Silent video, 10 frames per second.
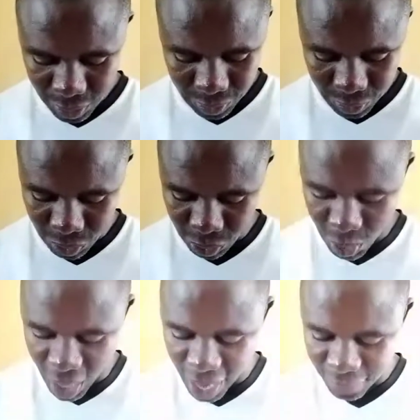you
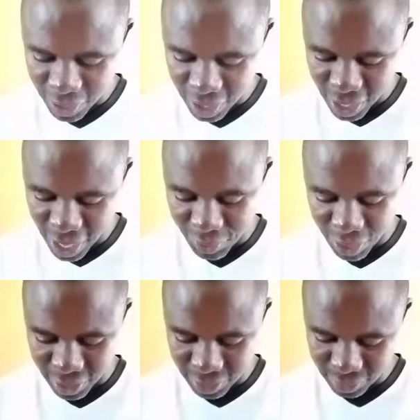have
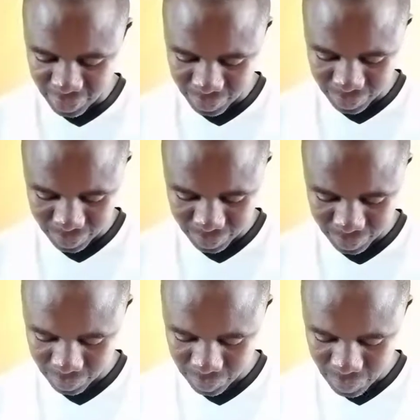Arion,
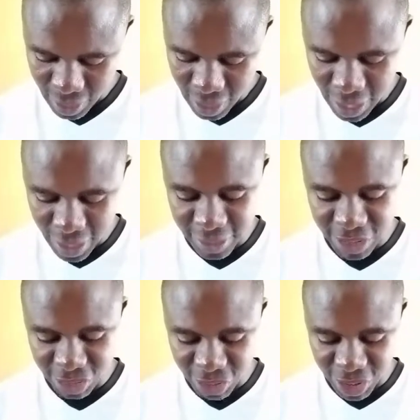a
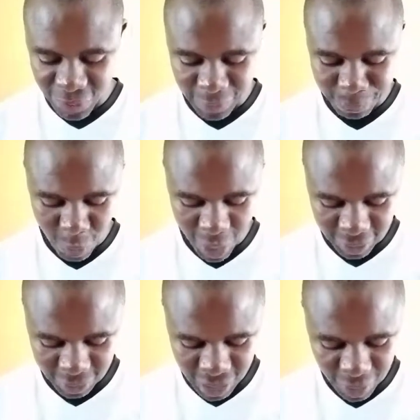legendary Greek poet
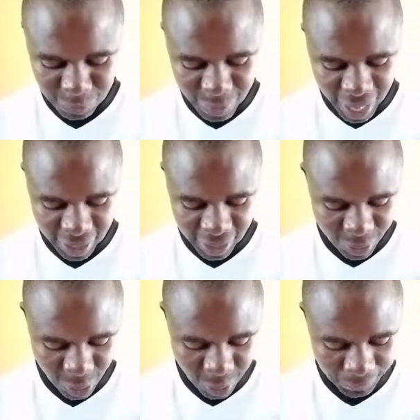saved by a
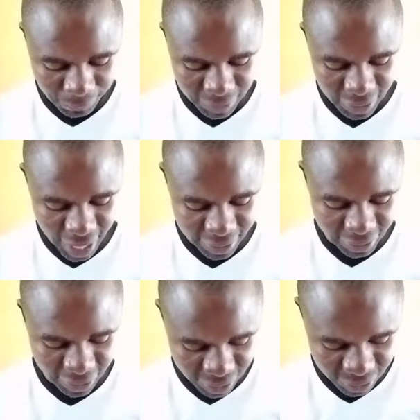dolphin at
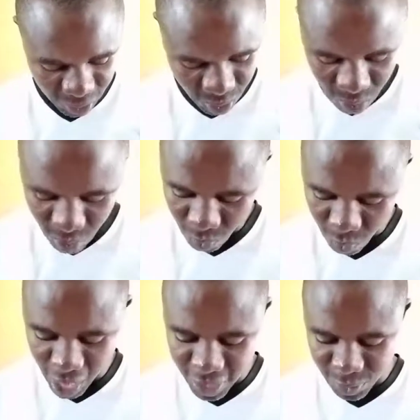sea
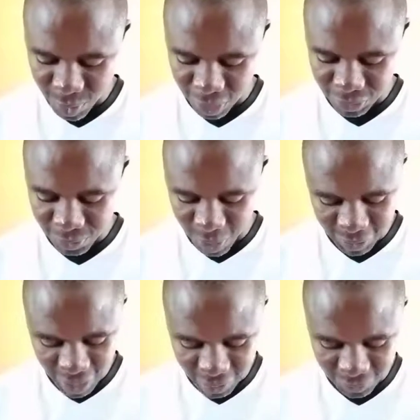while he was robbed
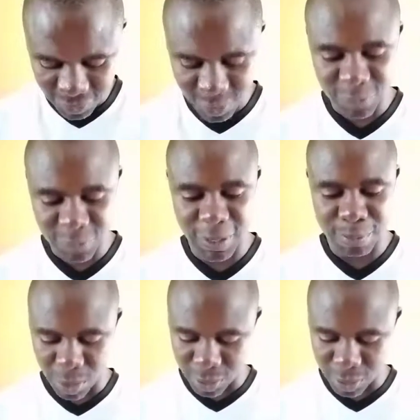and thrown overboard.